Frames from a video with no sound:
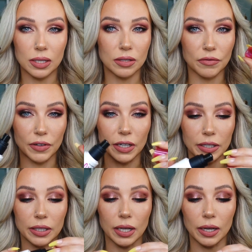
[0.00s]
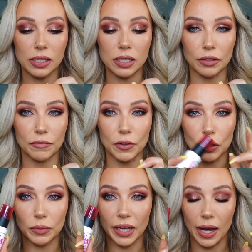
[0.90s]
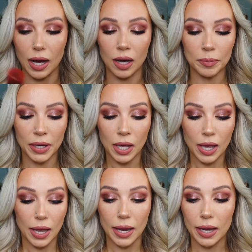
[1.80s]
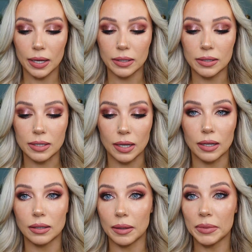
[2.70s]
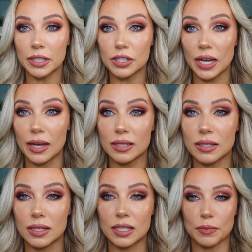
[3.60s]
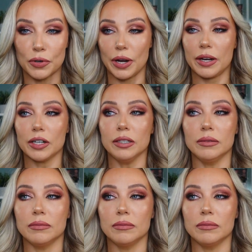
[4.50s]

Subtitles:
is very nice and firm cap, and let me test the sprayer.